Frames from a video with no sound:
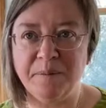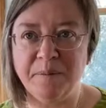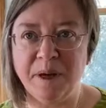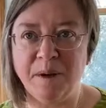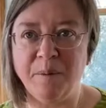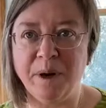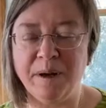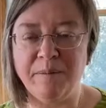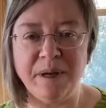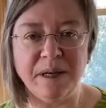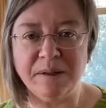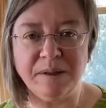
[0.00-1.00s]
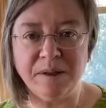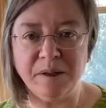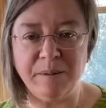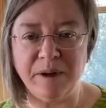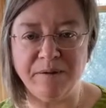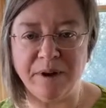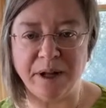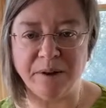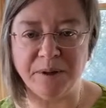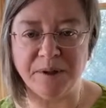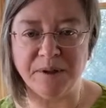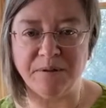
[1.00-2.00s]
and what it means to be
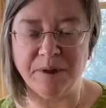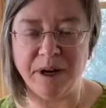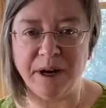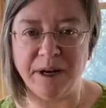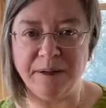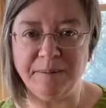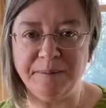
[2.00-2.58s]
followers of God.